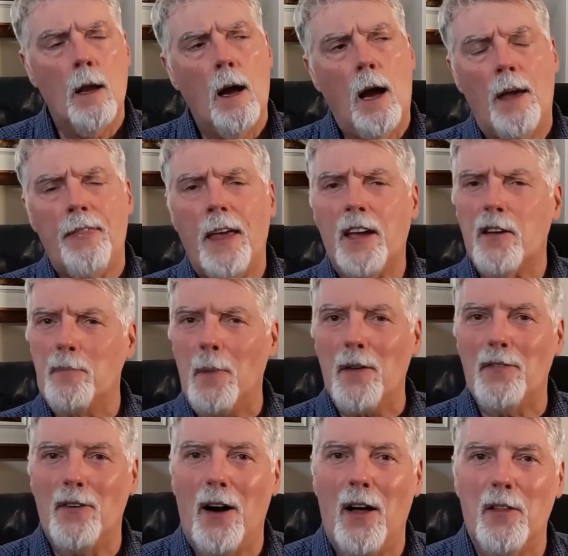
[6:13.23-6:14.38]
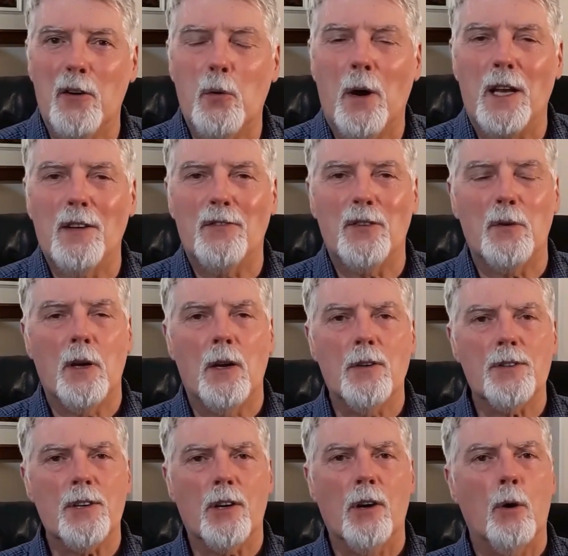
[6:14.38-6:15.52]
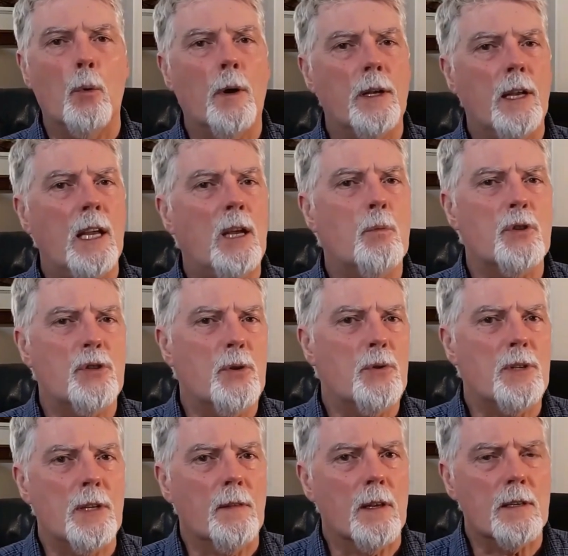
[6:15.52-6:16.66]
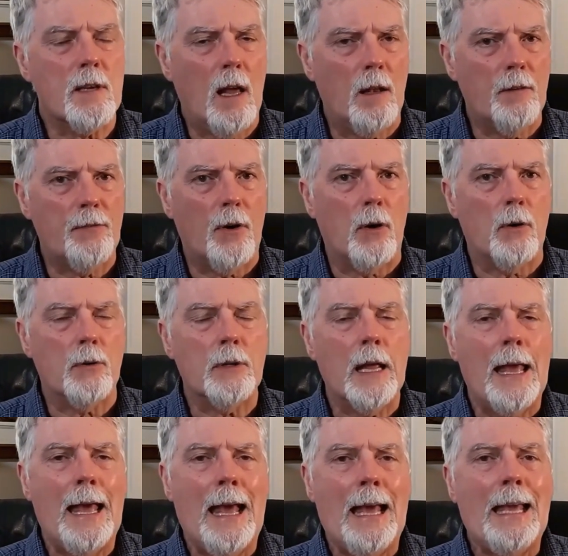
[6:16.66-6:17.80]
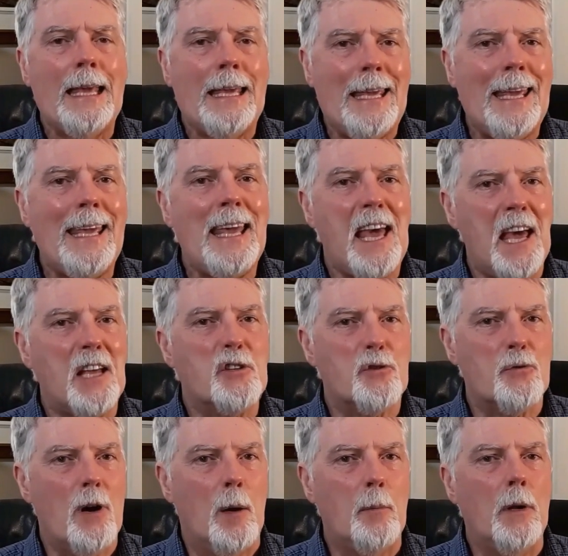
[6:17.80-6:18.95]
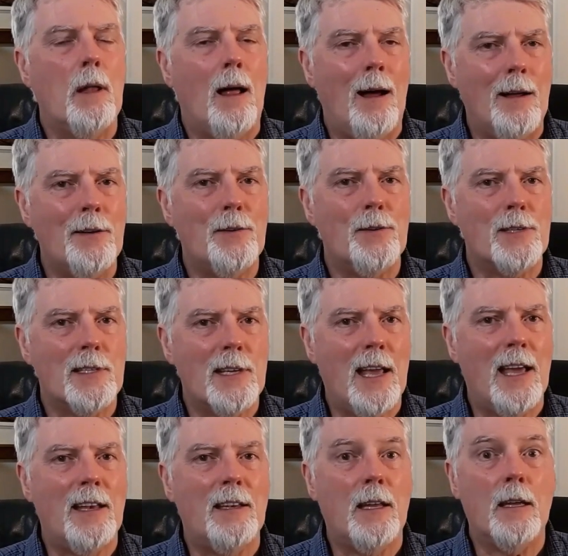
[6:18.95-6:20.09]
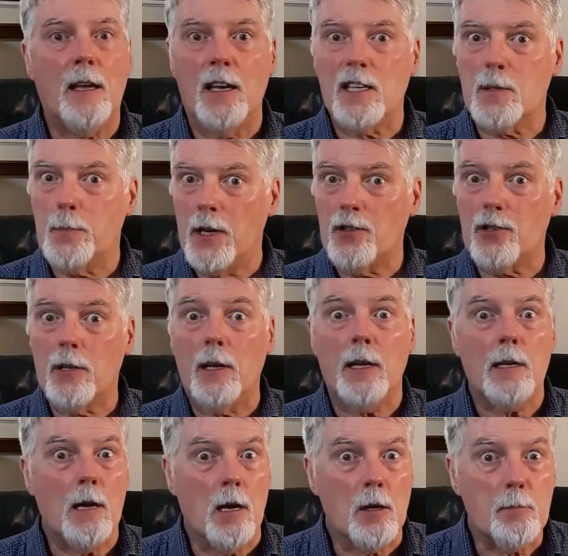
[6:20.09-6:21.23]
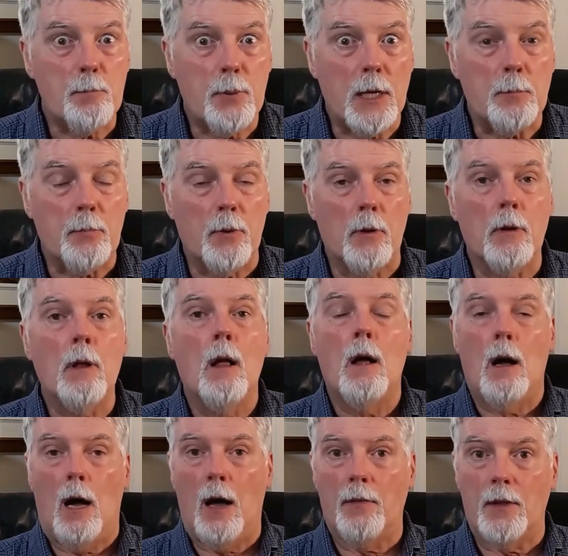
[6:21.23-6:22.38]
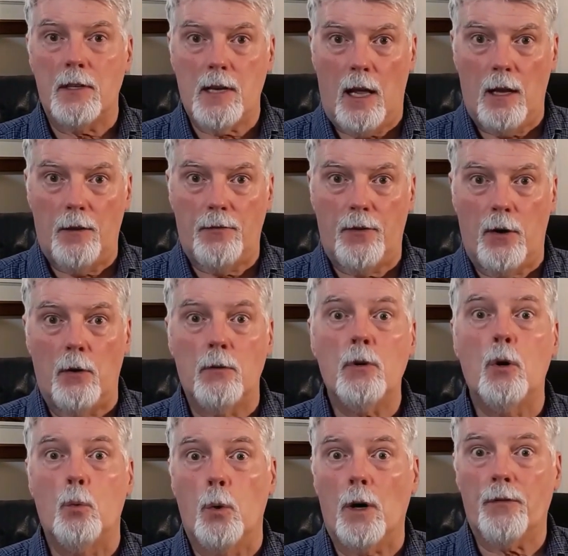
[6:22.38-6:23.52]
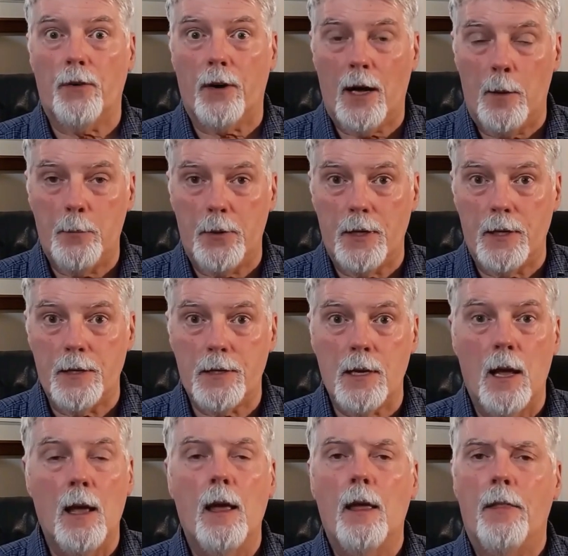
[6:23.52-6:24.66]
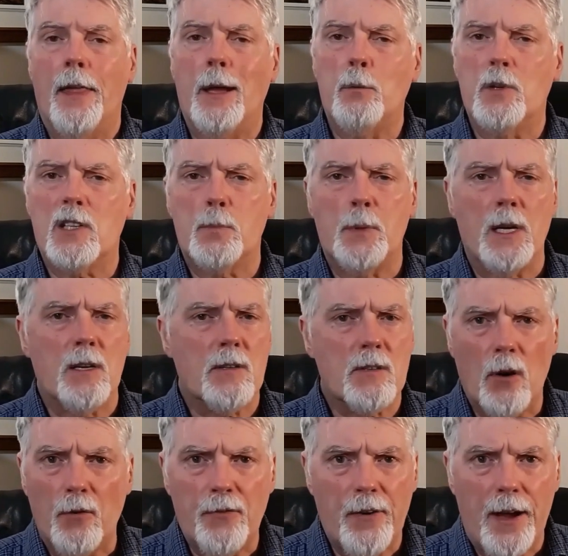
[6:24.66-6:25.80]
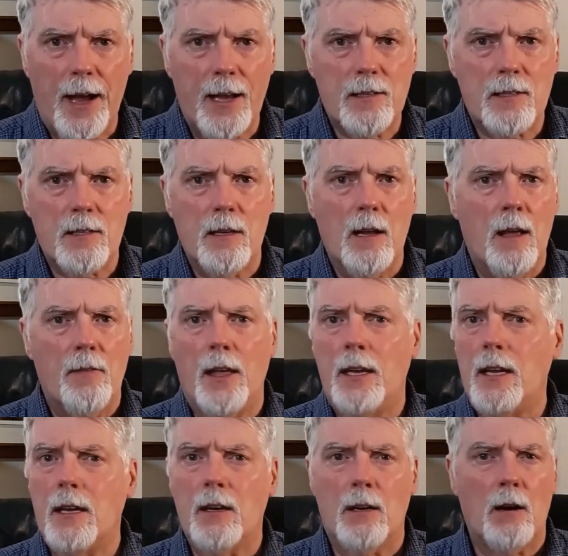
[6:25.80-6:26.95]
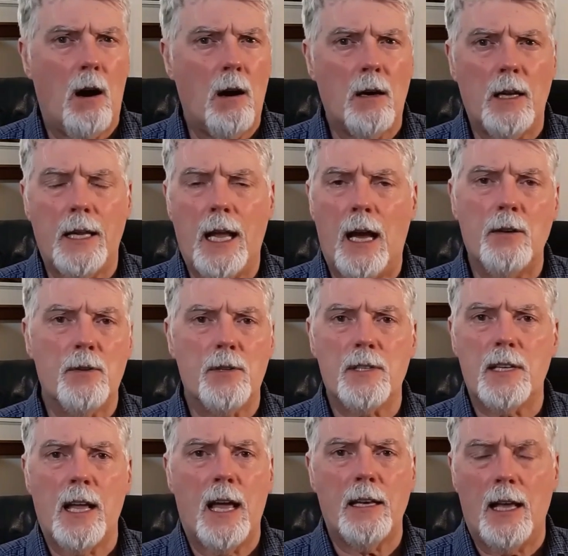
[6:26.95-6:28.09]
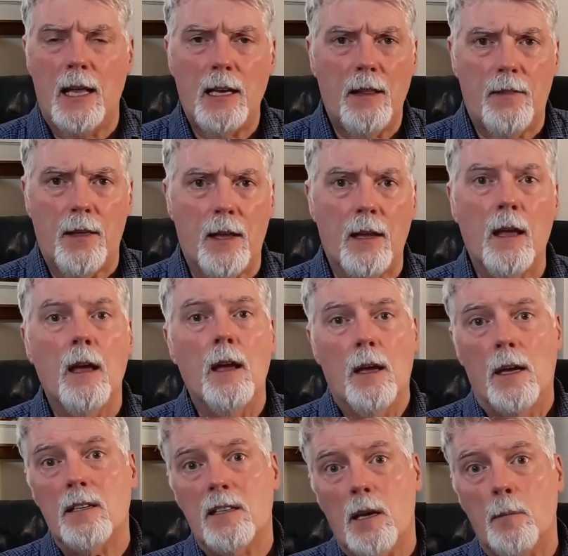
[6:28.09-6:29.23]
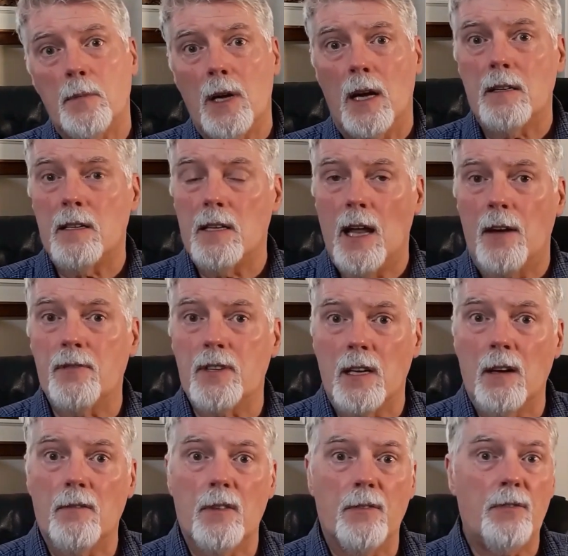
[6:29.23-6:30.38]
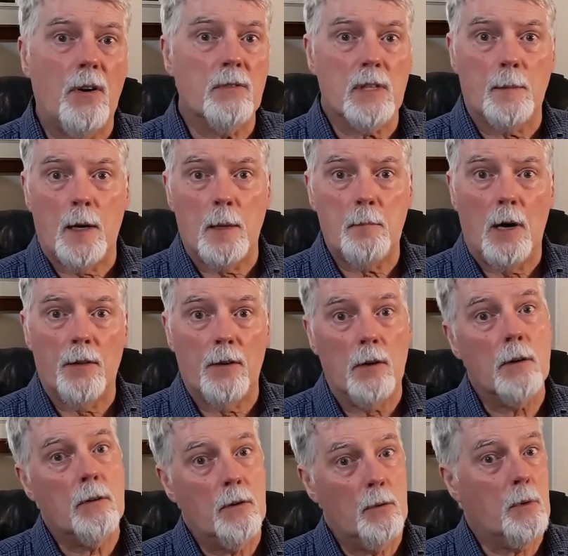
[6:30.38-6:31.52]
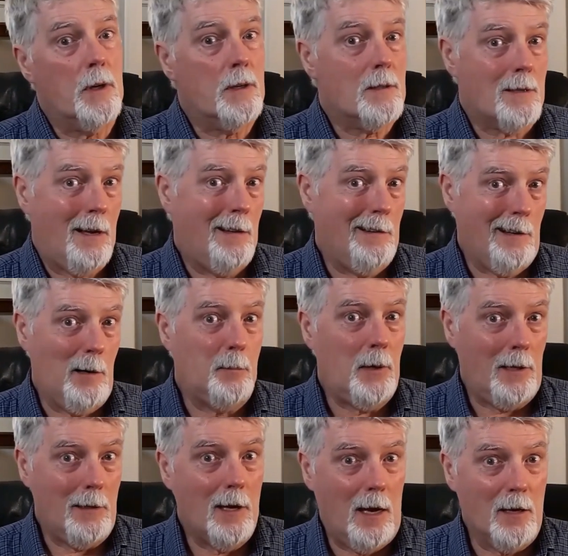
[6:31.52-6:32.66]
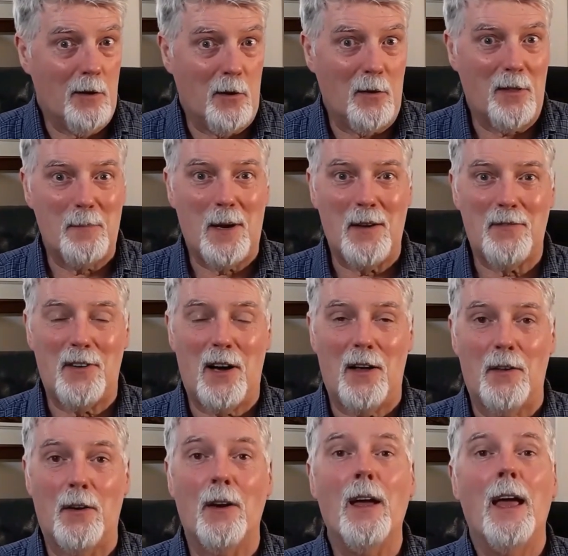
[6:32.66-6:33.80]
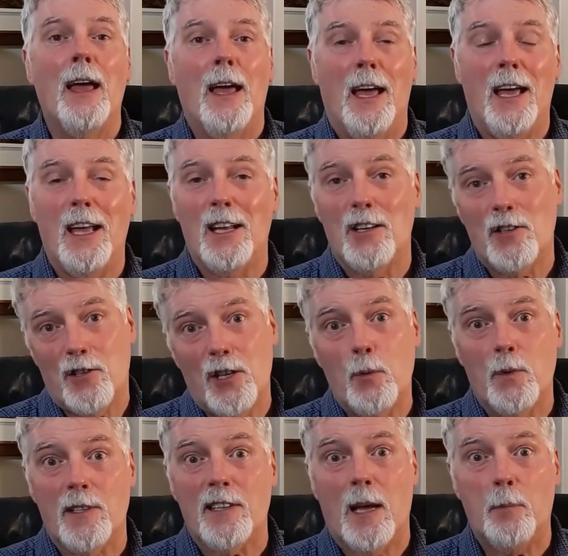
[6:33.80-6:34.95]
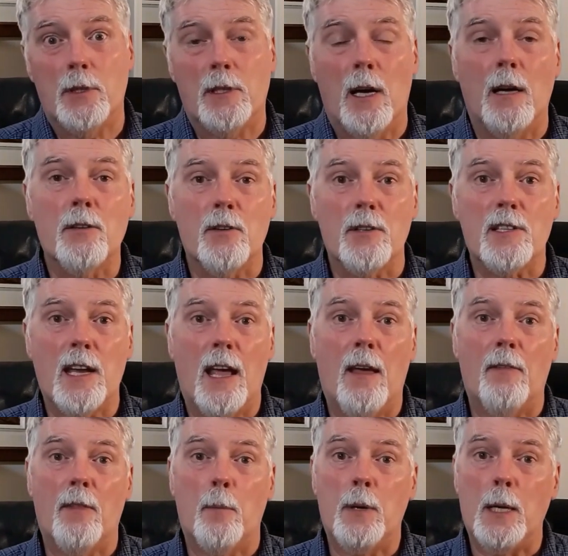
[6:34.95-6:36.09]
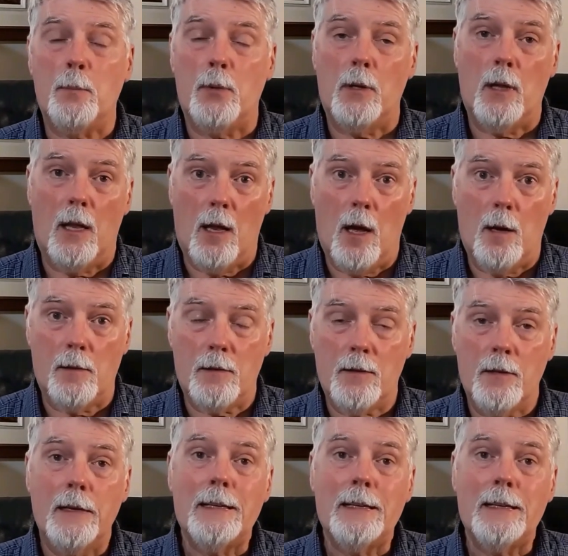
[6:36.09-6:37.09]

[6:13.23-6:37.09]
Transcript: I think of my father quite a few years ago when he was using the telephone. He had trouble understanding, especially young people on the telephone who work for companies. They would speak so fast that he could hardly understand anything, and sometimes he'd have to give the phone to my mother, who was a little bit younger than my father, and she was able to understand the people a lot